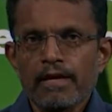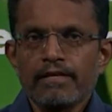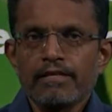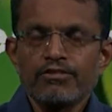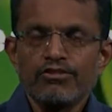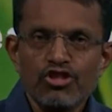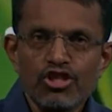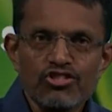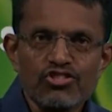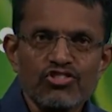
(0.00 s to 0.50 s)

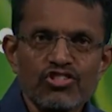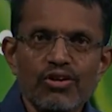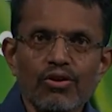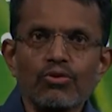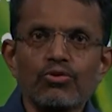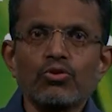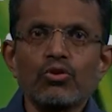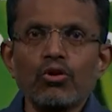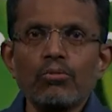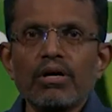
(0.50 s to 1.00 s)
Just in
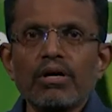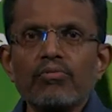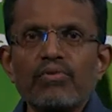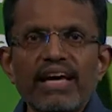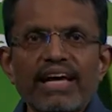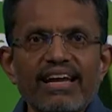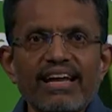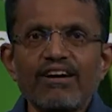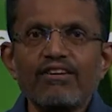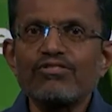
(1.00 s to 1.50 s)
October, we
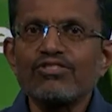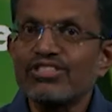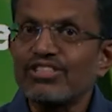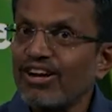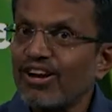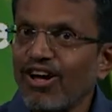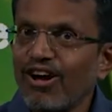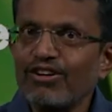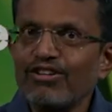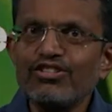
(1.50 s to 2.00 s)
announced the
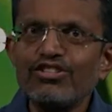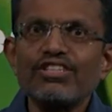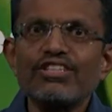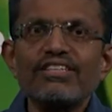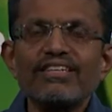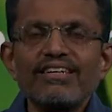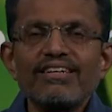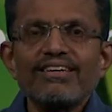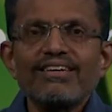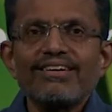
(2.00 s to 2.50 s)
launch
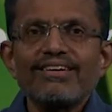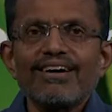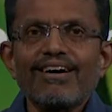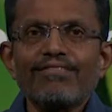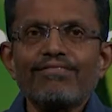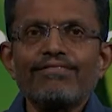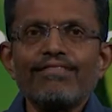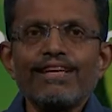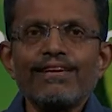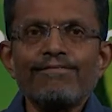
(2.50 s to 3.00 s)

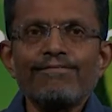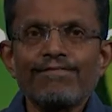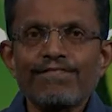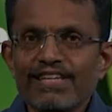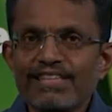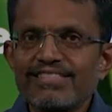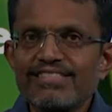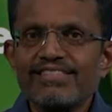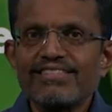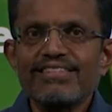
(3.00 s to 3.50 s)
of the
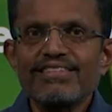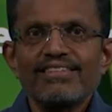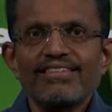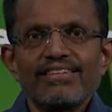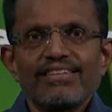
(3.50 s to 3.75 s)
first